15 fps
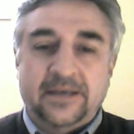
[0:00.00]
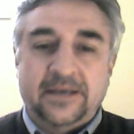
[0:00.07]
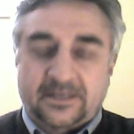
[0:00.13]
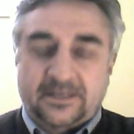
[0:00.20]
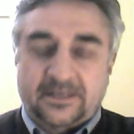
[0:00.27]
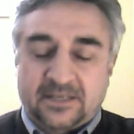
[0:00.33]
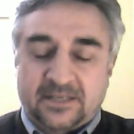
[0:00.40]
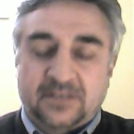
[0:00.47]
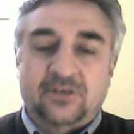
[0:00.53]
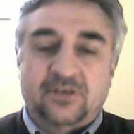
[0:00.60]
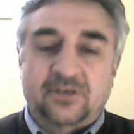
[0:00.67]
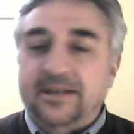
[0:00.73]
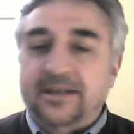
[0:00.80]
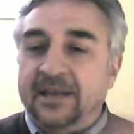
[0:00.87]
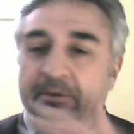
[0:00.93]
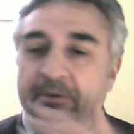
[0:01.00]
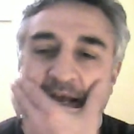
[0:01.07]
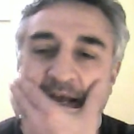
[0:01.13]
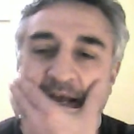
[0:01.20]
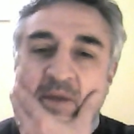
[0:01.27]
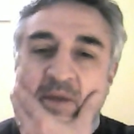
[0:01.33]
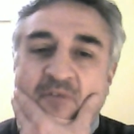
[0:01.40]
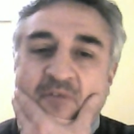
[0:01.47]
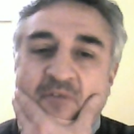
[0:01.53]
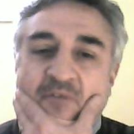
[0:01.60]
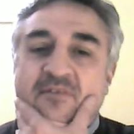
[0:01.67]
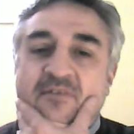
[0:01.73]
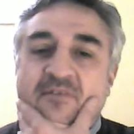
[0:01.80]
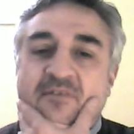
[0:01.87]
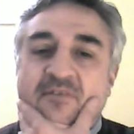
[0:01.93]
that's correct. That went out about 5
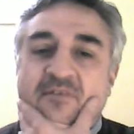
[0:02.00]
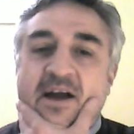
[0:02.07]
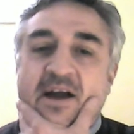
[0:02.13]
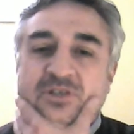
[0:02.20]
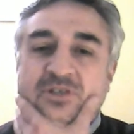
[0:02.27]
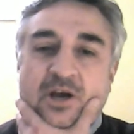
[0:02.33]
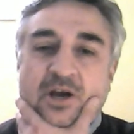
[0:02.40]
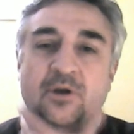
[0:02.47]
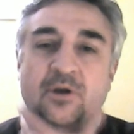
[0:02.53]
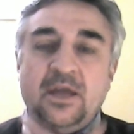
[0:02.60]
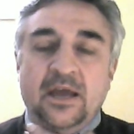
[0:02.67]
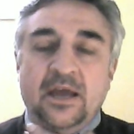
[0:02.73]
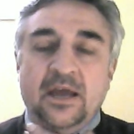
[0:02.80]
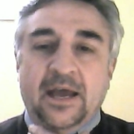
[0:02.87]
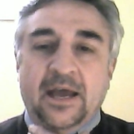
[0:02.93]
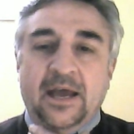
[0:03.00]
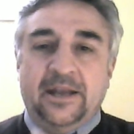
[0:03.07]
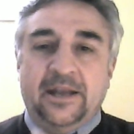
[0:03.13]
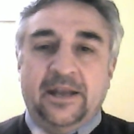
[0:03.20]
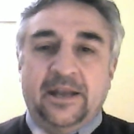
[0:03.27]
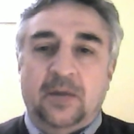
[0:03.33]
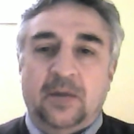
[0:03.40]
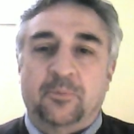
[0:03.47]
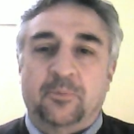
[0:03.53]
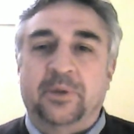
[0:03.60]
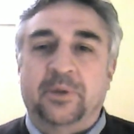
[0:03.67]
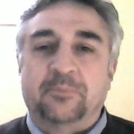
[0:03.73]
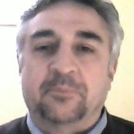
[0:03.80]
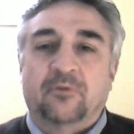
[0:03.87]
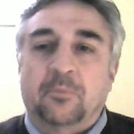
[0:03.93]
hours ago. Had a couple people
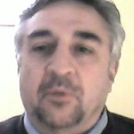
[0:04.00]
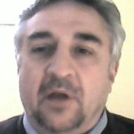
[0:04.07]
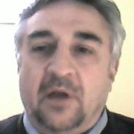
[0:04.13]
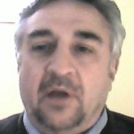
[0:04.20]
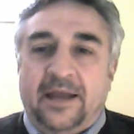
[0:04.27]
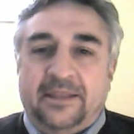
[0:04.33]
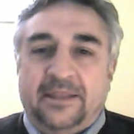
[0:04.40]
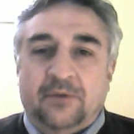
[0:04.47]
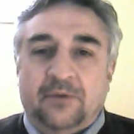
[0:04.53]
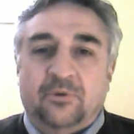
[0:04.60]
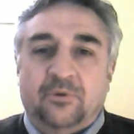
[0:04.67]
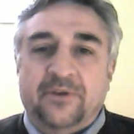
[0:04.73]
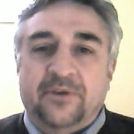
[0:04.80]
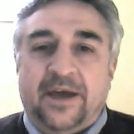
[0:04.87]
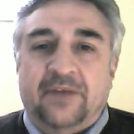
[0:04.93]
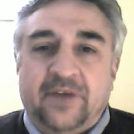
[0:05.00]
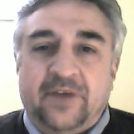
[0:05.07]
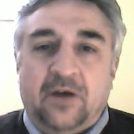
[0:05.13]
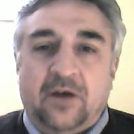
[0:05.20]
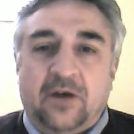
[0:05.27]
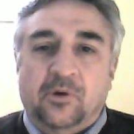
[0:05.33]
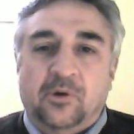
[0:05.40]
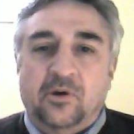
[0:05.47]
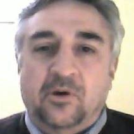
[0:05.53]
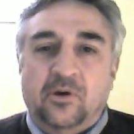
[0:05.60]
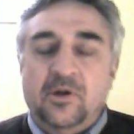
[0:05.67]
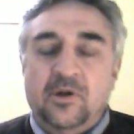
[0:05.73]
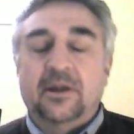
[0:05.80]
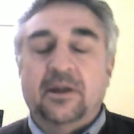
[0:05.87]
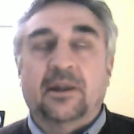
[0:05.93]
reply that were not available,
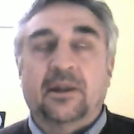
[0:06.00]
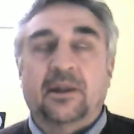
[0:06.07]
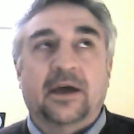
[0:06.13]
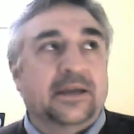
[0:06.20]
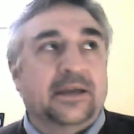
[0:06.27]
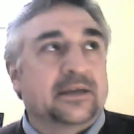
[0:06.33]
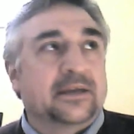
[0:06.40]
like